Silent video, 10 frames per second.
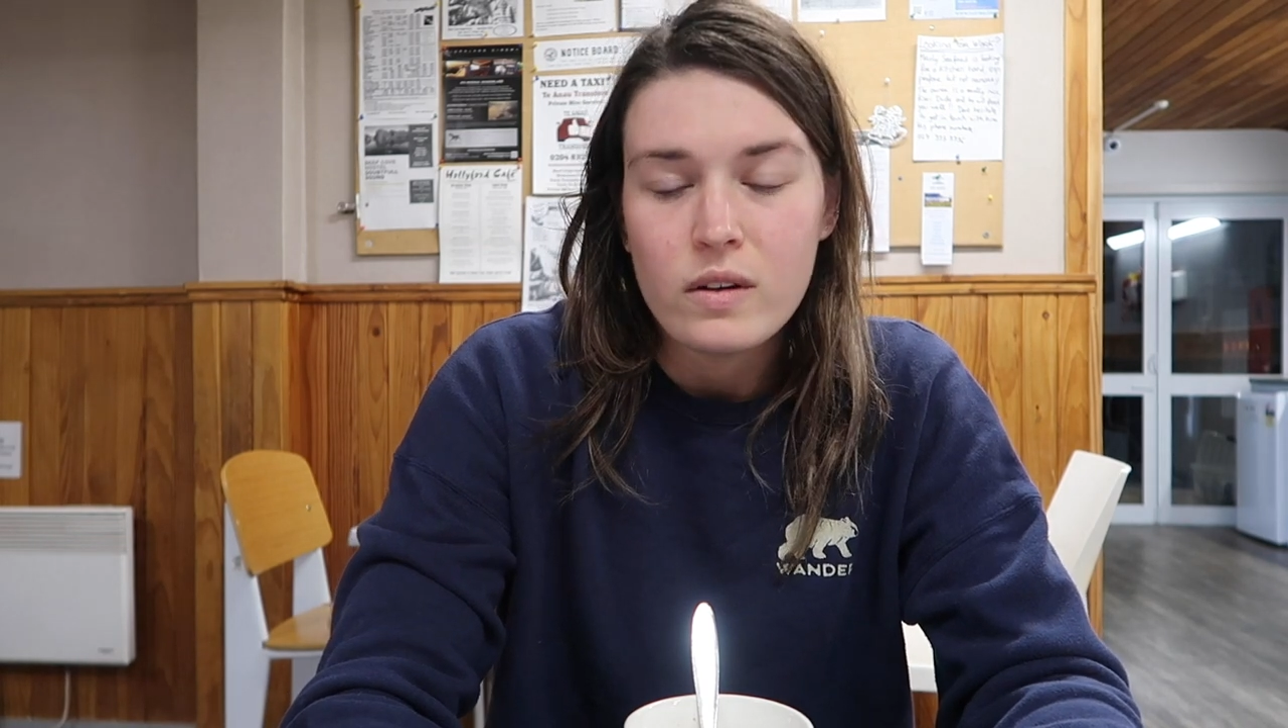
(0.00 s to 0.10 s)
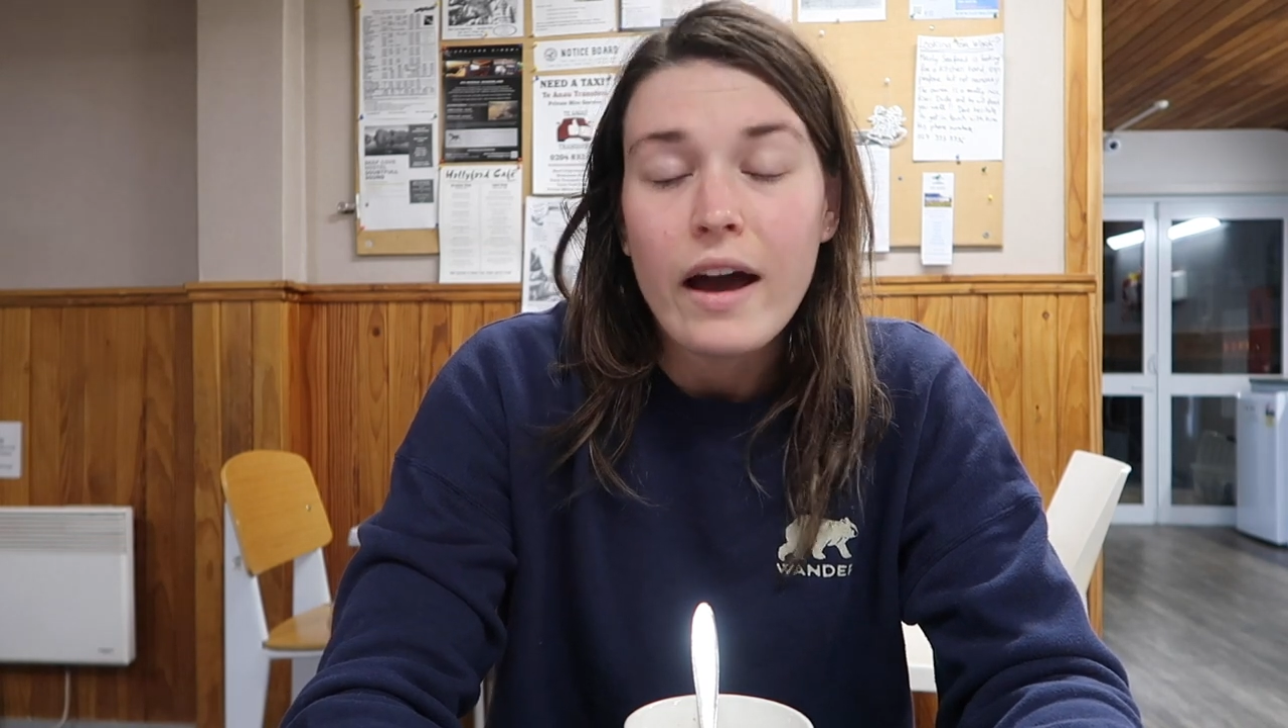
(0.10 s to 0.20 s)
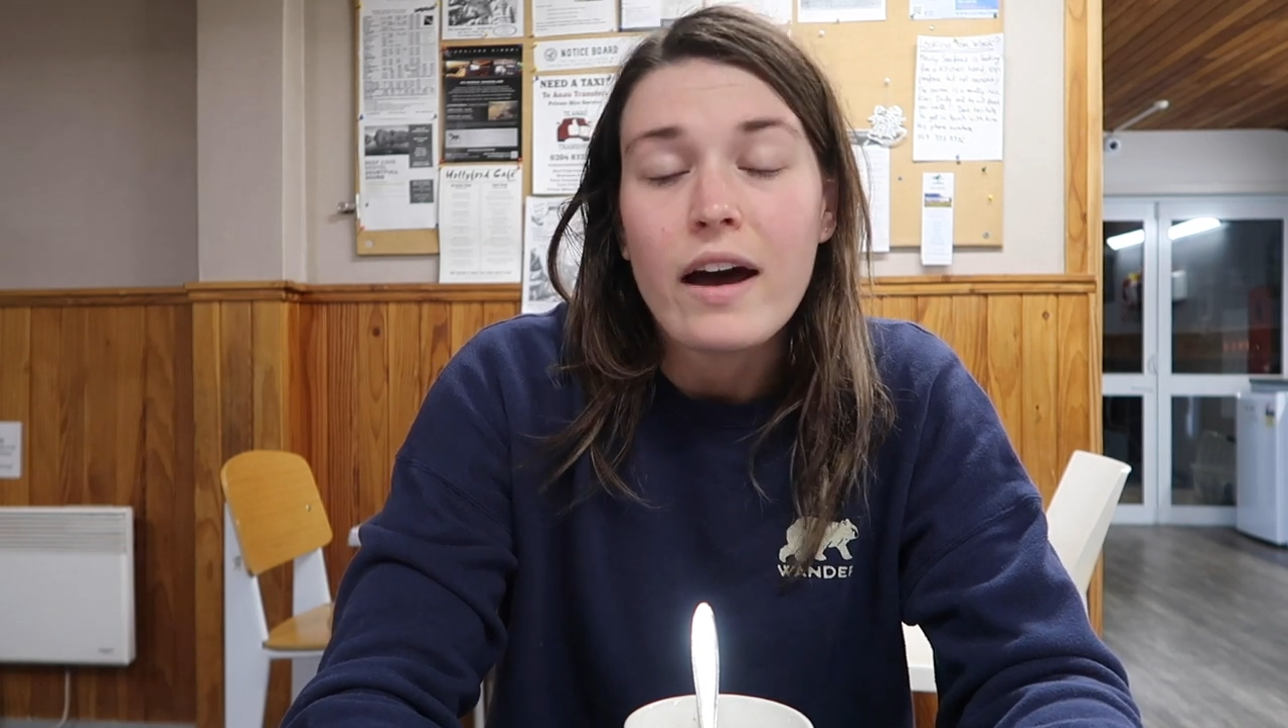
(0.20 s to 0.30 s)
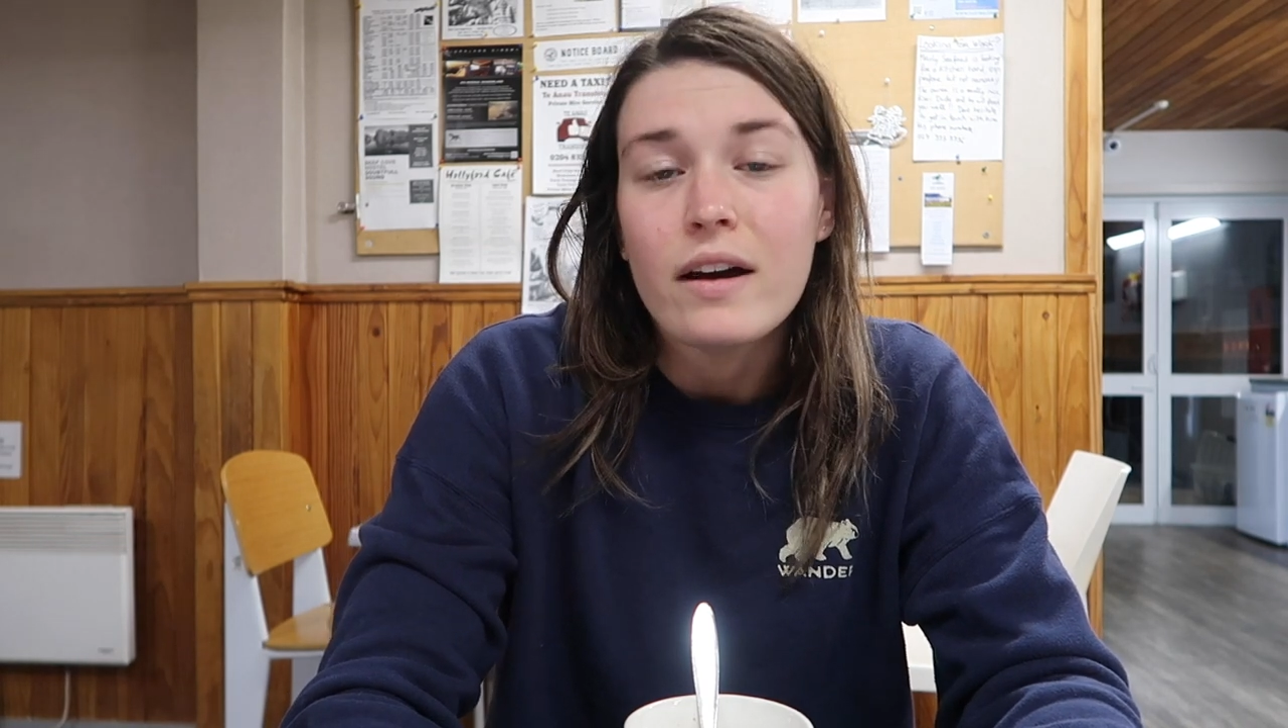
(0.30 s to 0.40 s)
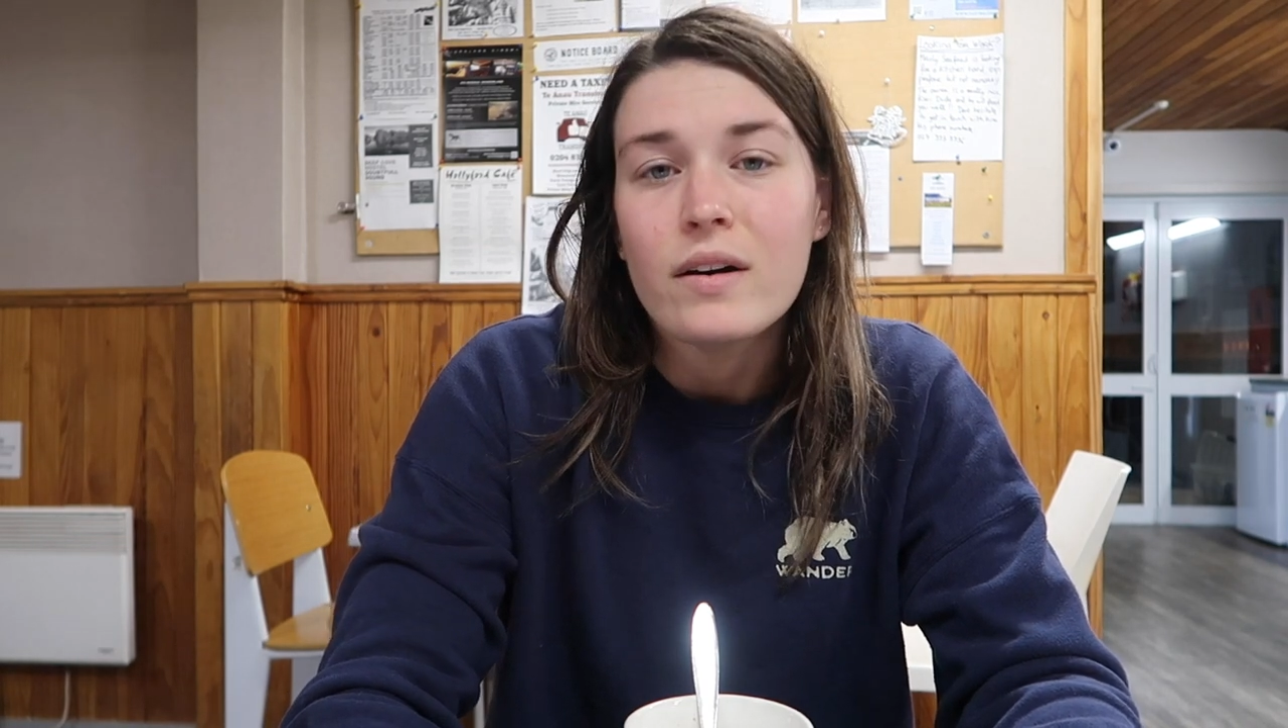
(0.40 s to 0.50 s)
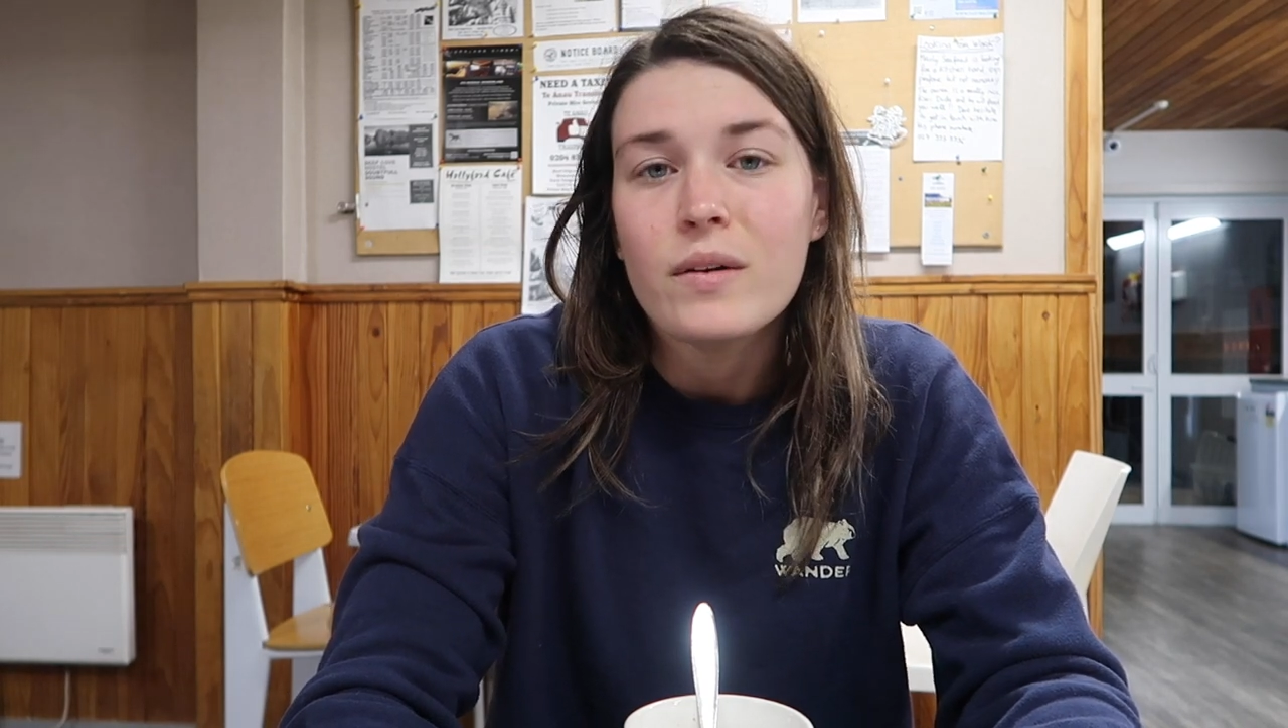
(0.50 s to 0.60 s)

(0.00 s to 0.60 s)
yeah,